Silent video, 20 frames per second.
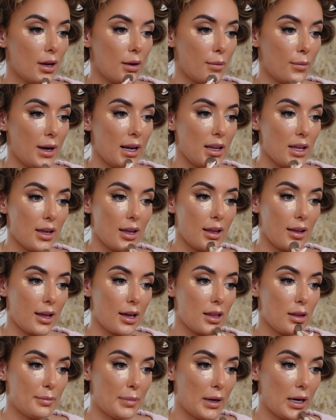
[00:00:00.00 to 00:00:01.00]
where you can
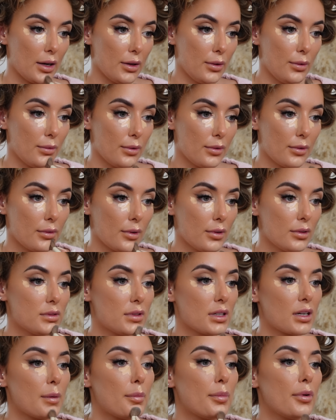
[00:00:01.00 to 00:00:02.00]
get the boat
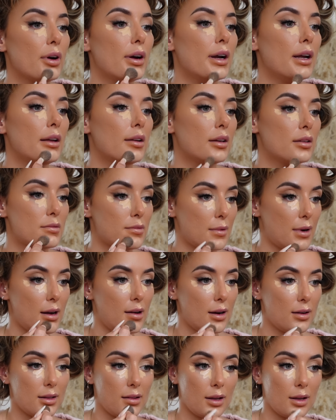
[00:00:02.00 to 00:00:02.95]
to Capri as well.